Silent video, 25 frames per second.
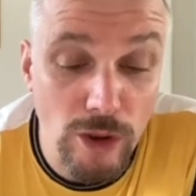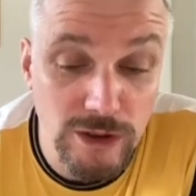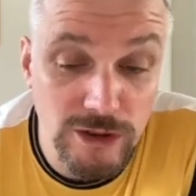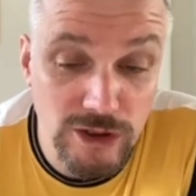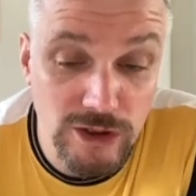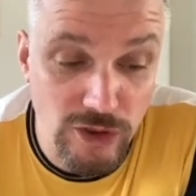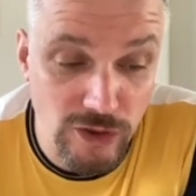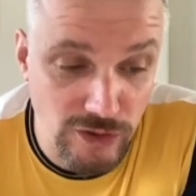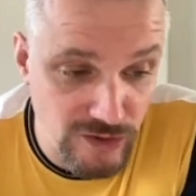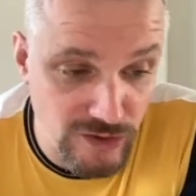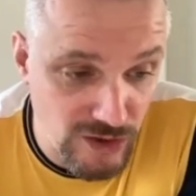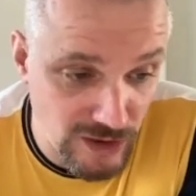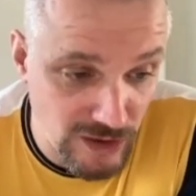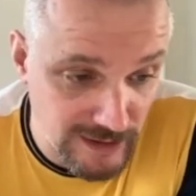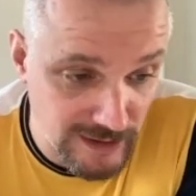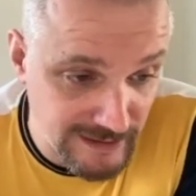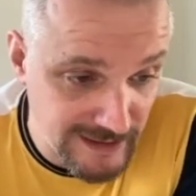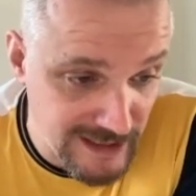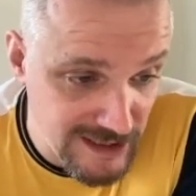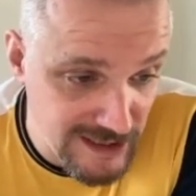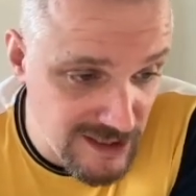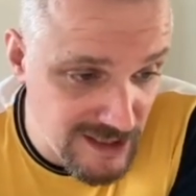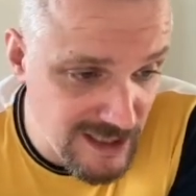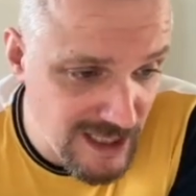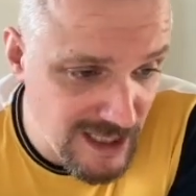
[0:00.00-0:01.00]

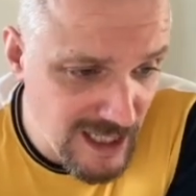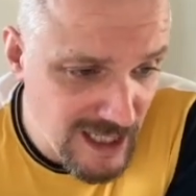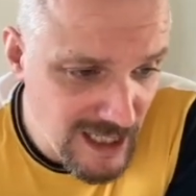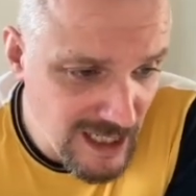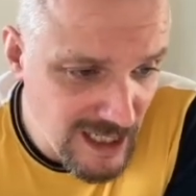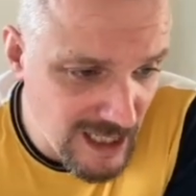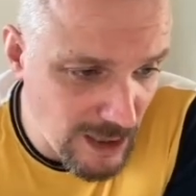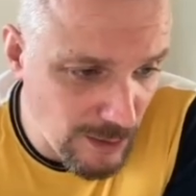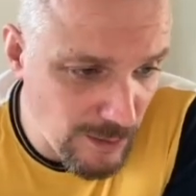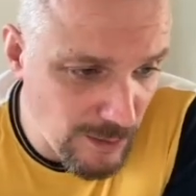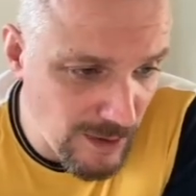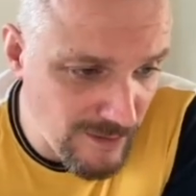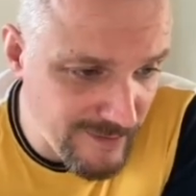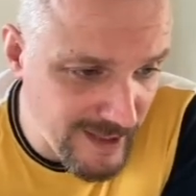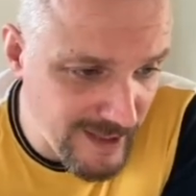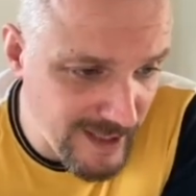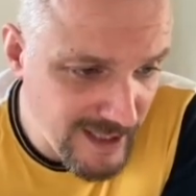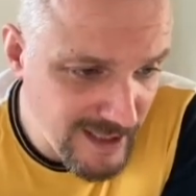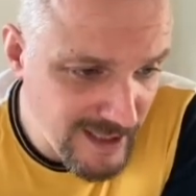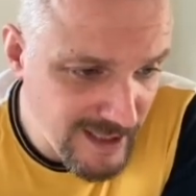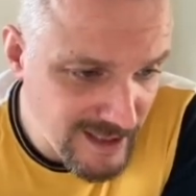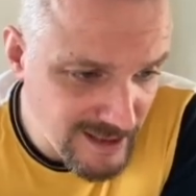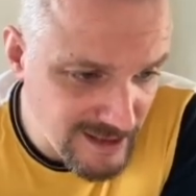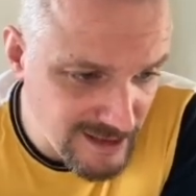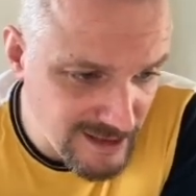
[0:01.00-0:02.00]
consolidation.
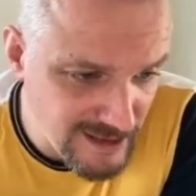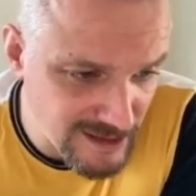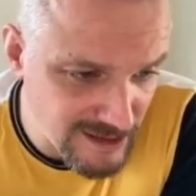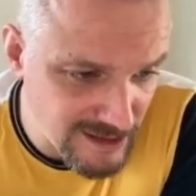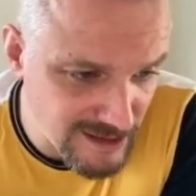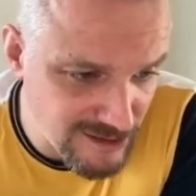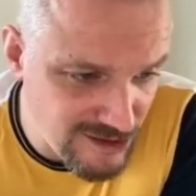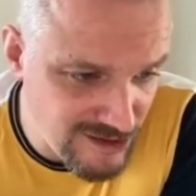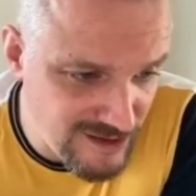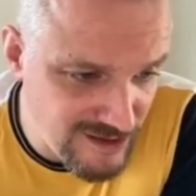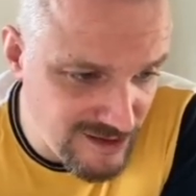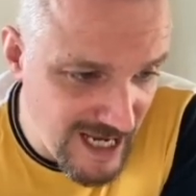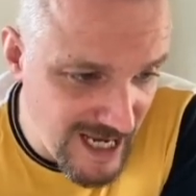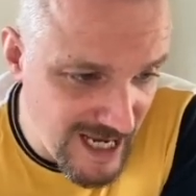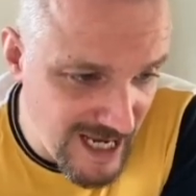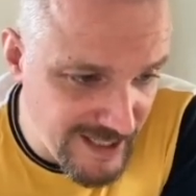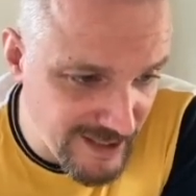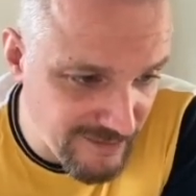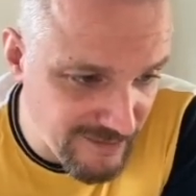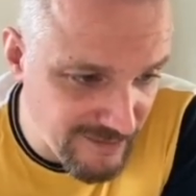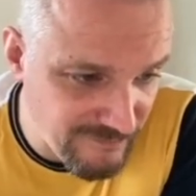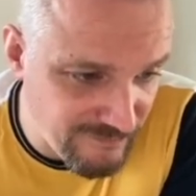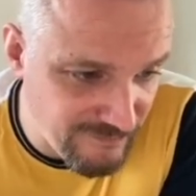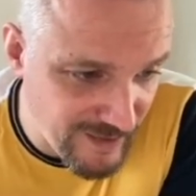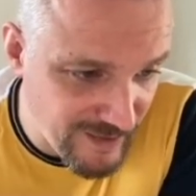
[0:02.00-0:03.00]
However, you tend
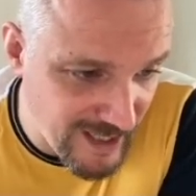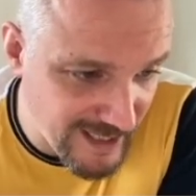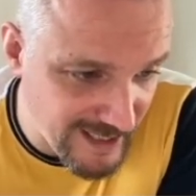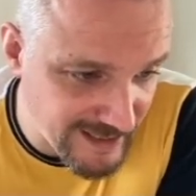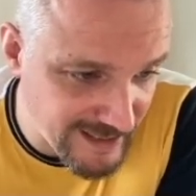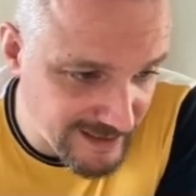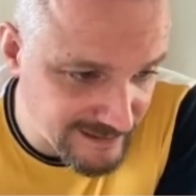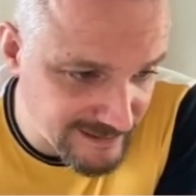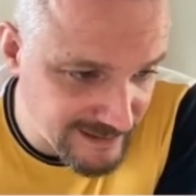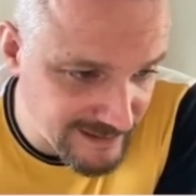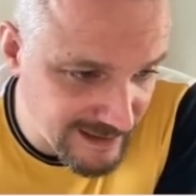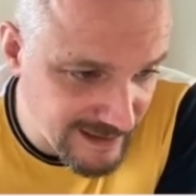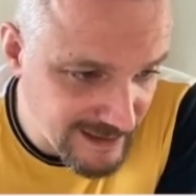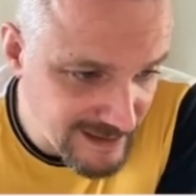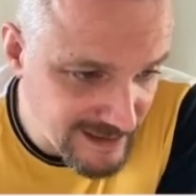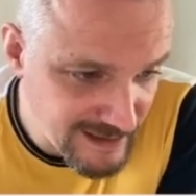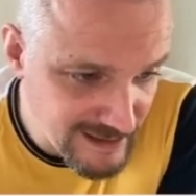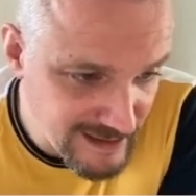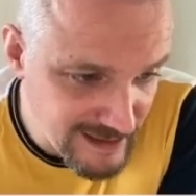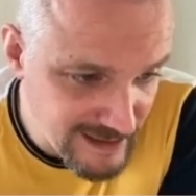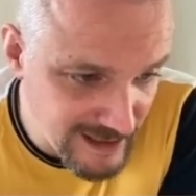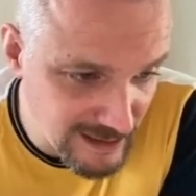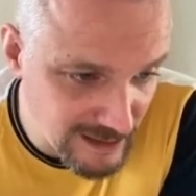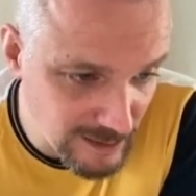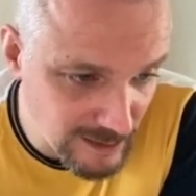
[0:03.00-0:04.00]
to find
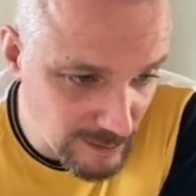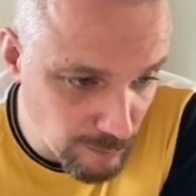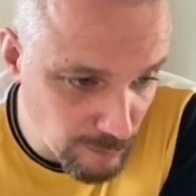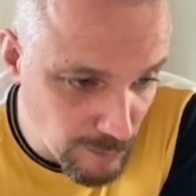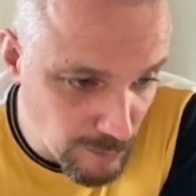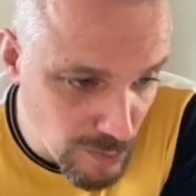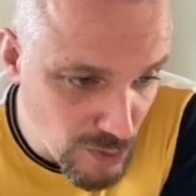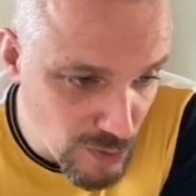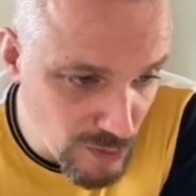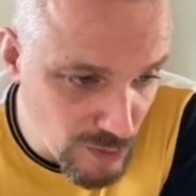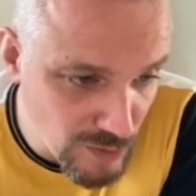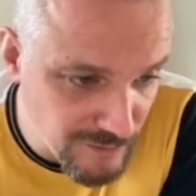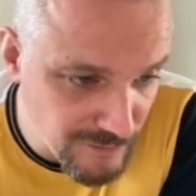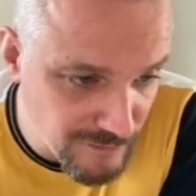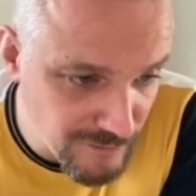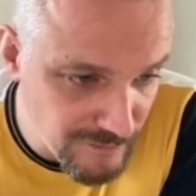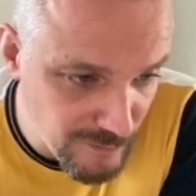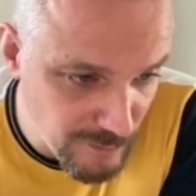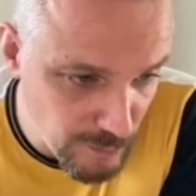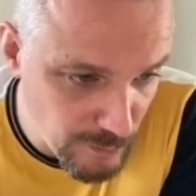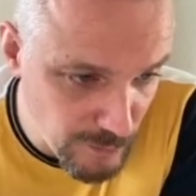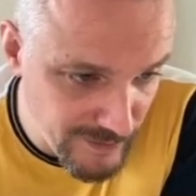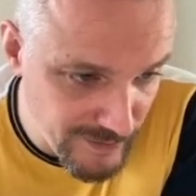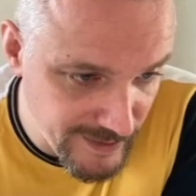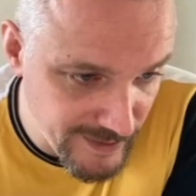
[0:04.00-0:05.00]
it'll move
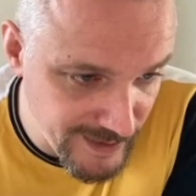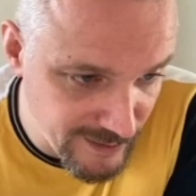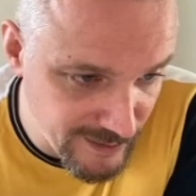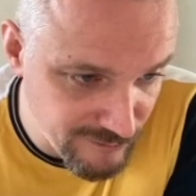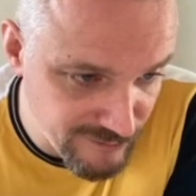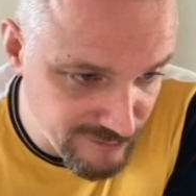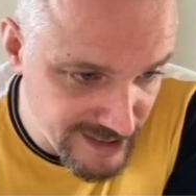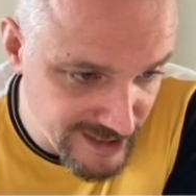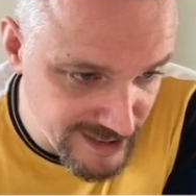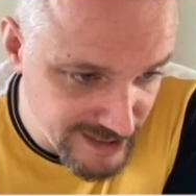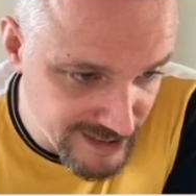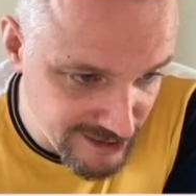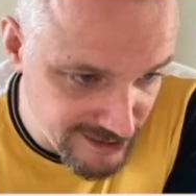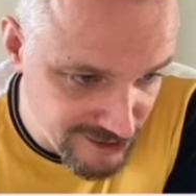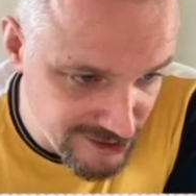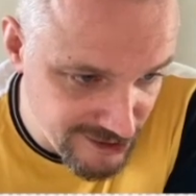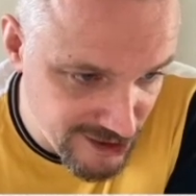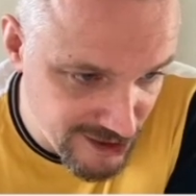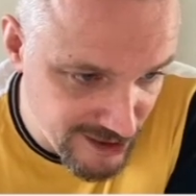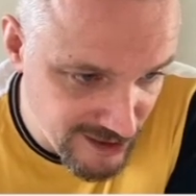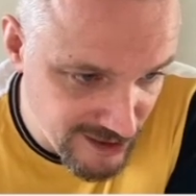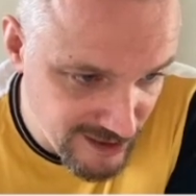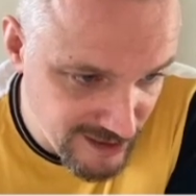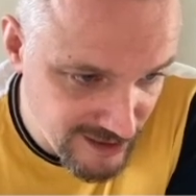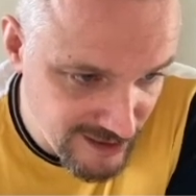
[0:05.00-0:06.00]
within a range
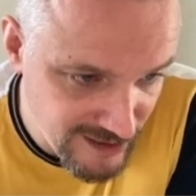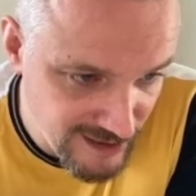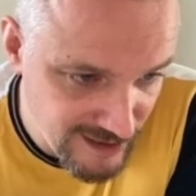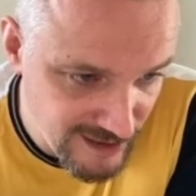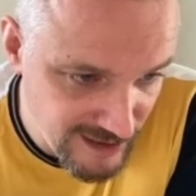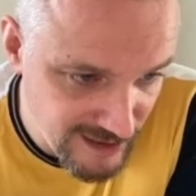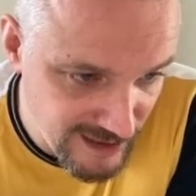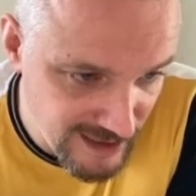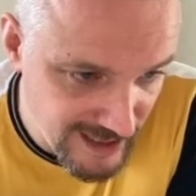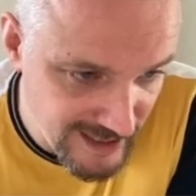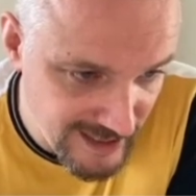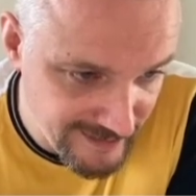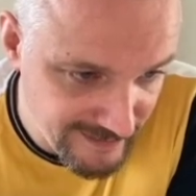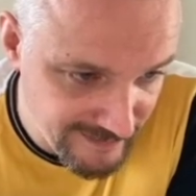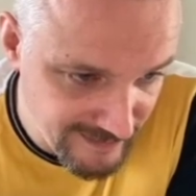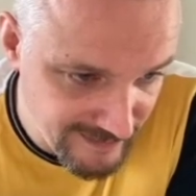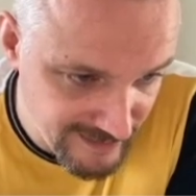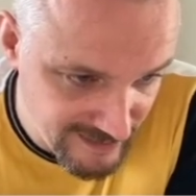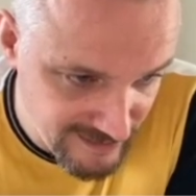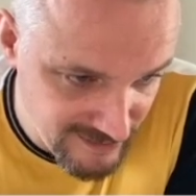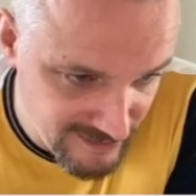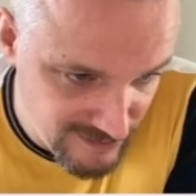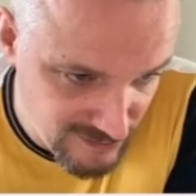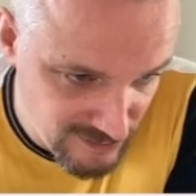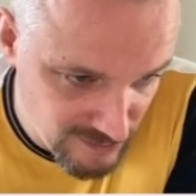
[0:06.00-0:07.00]
like
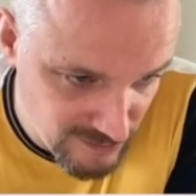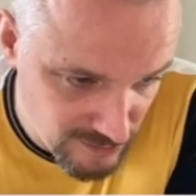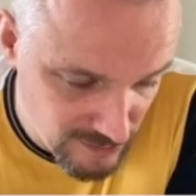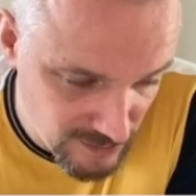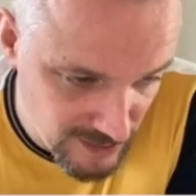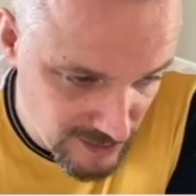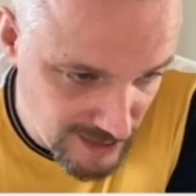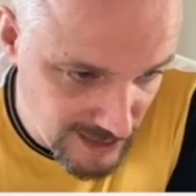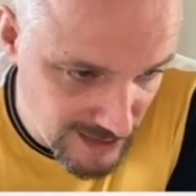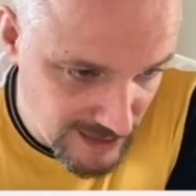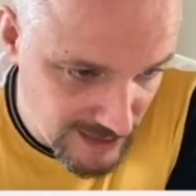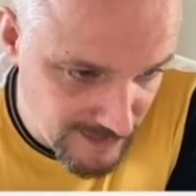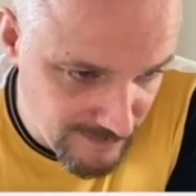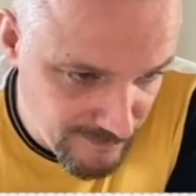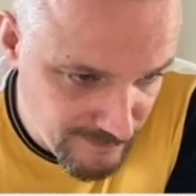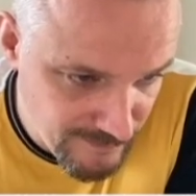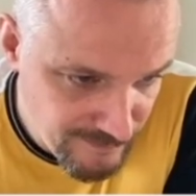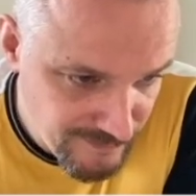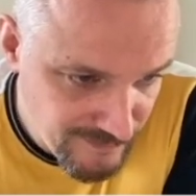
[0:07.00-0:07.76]
this, okay?